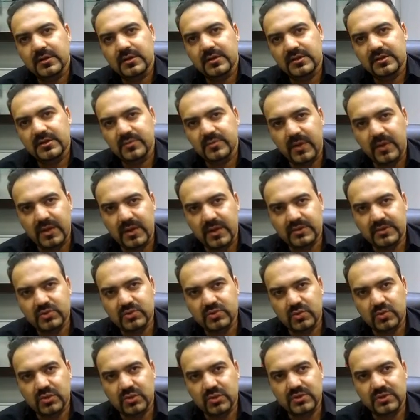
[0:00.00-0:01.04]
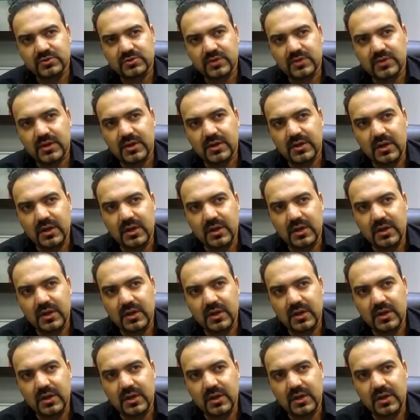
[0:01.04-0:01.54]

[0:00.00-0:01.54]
he's biased toward Israel.